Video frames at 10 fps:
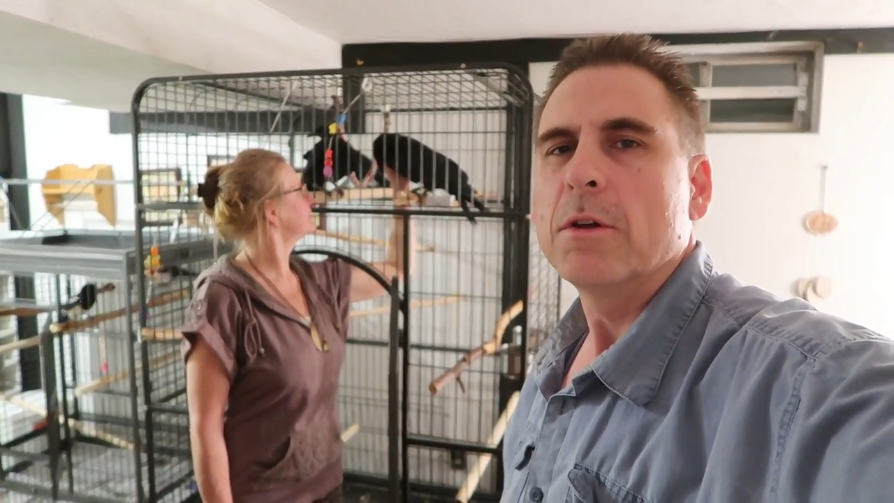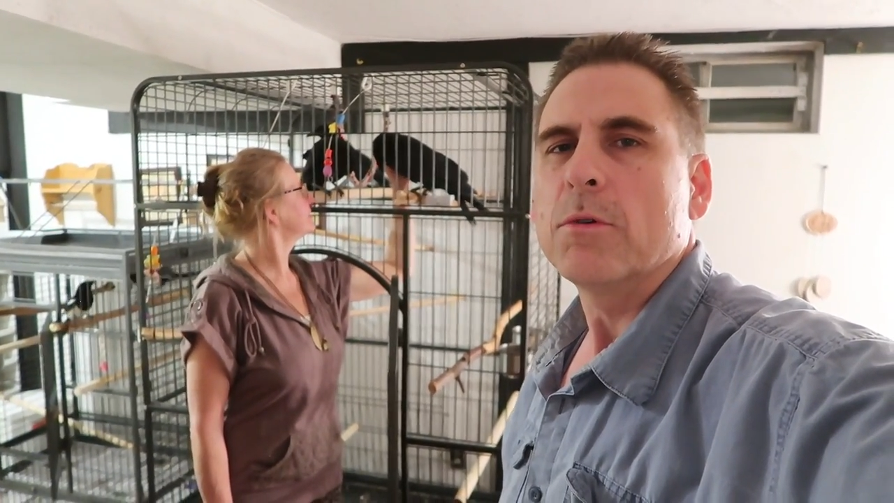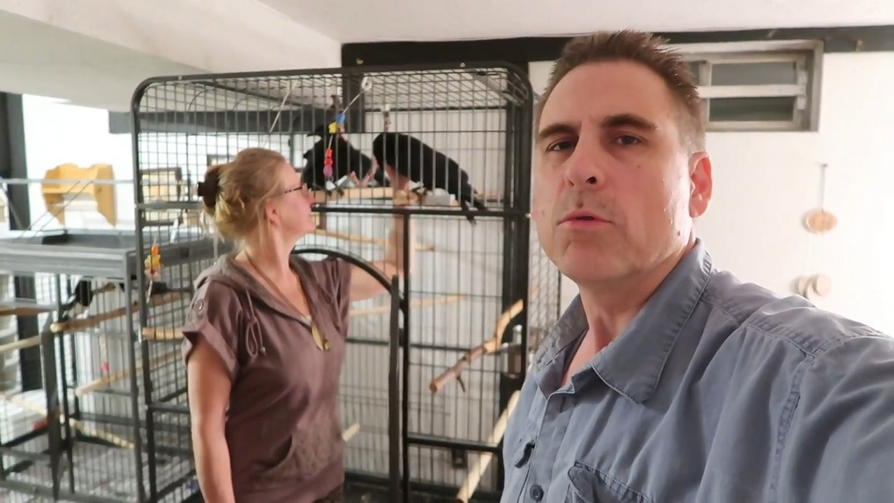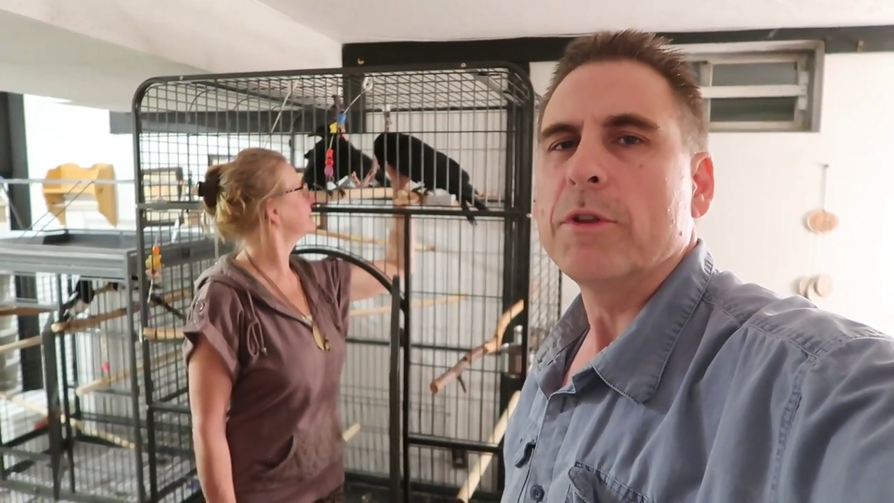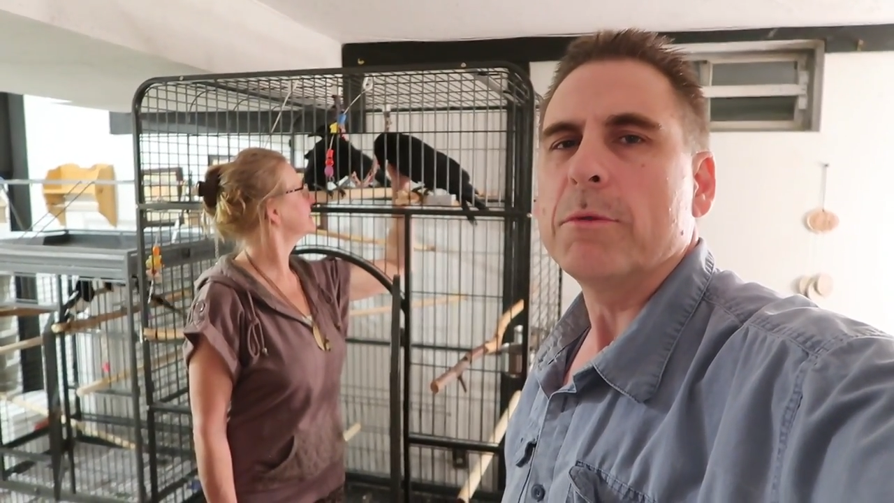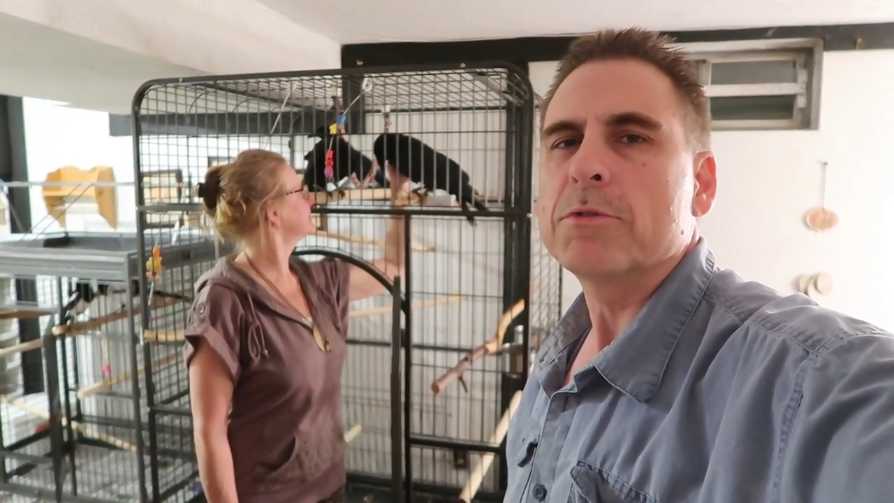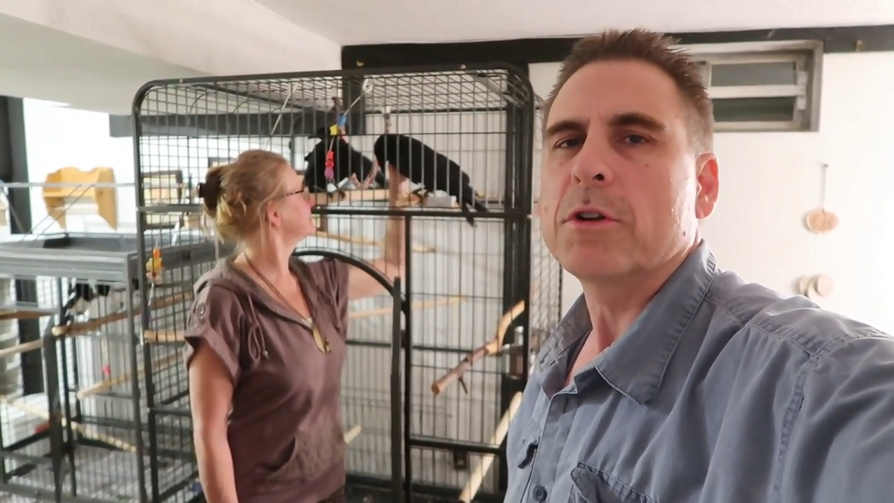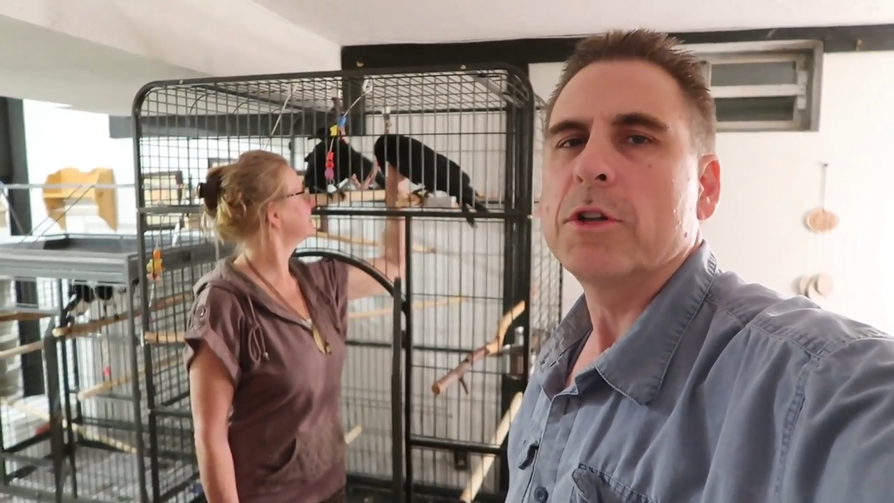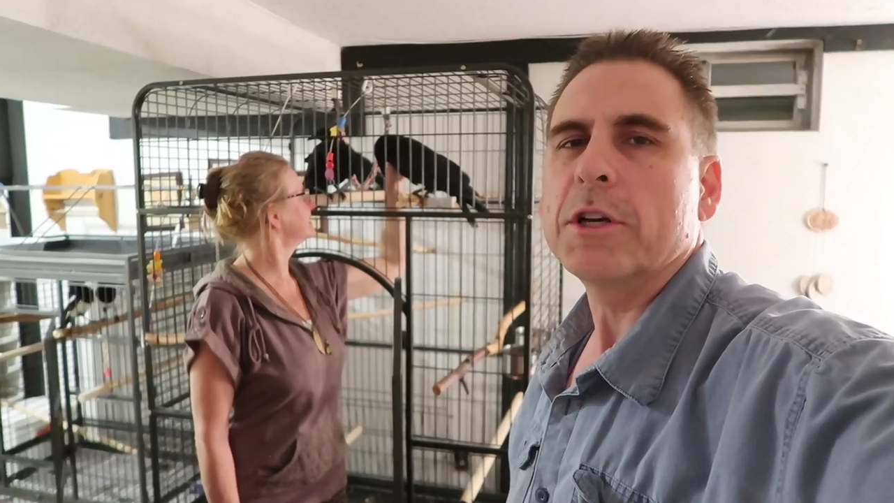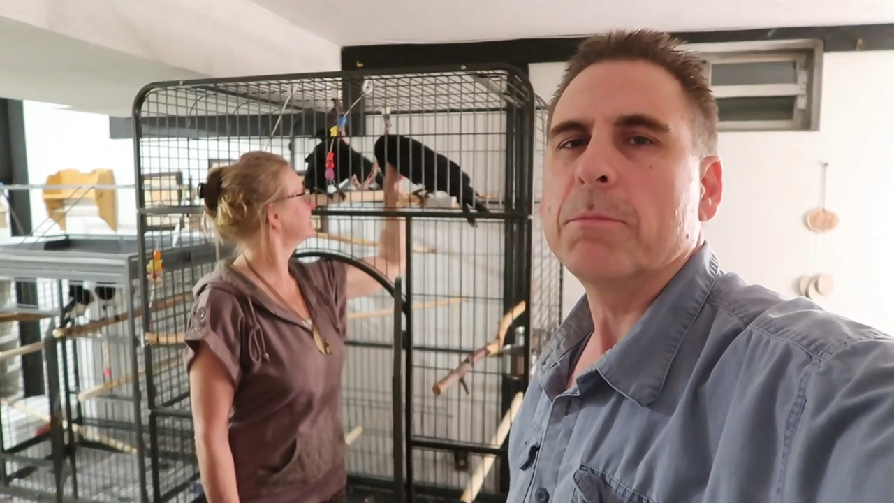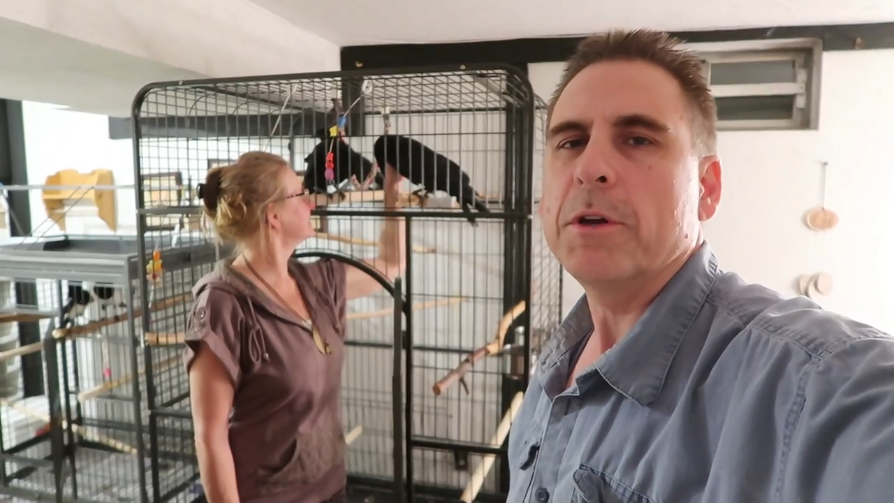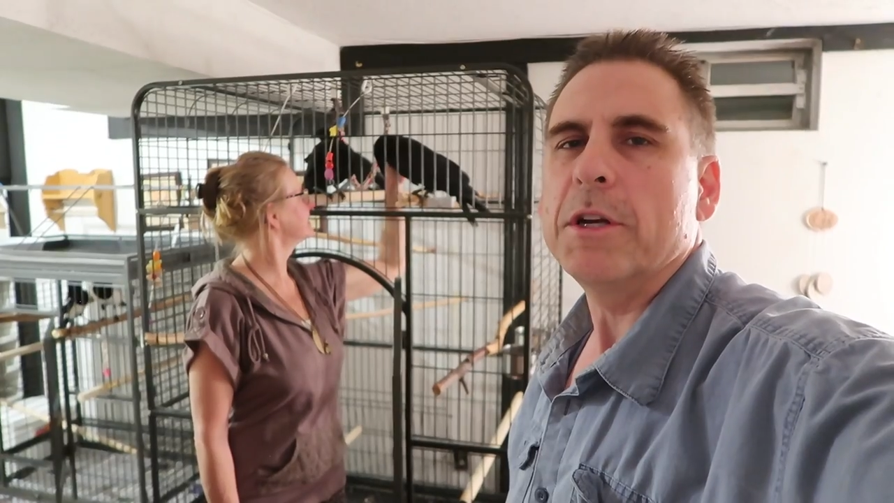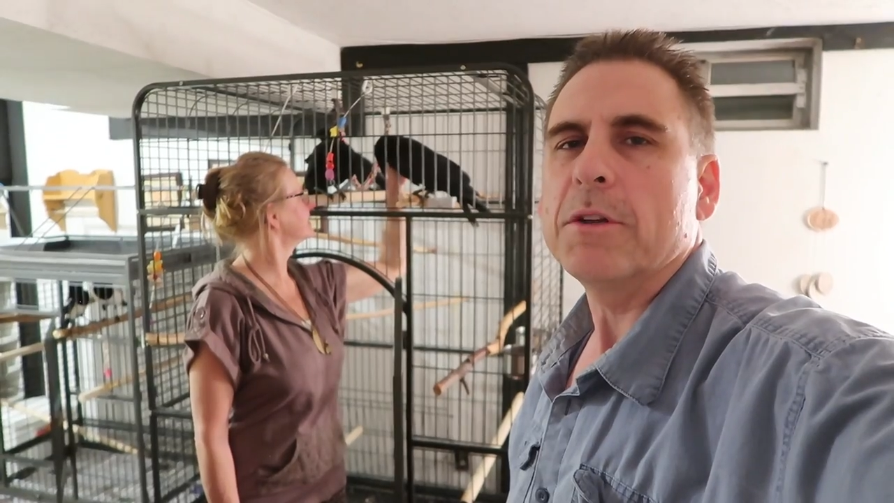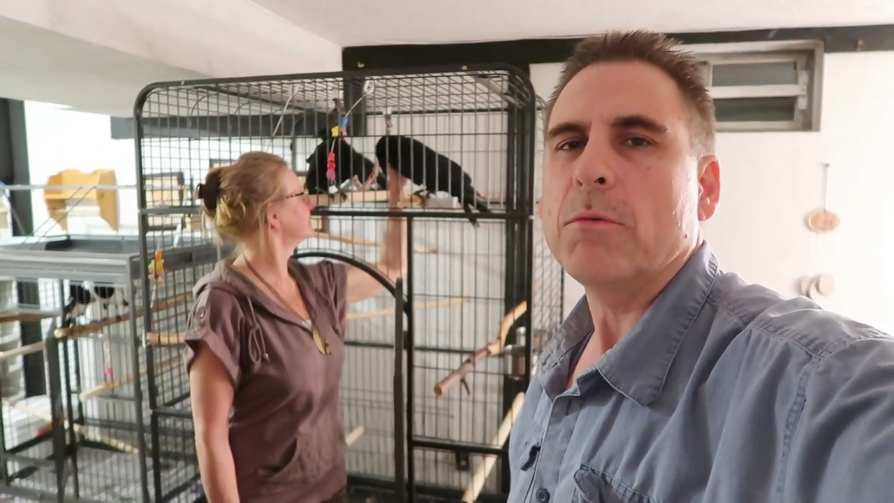"Oh, that was clickbait.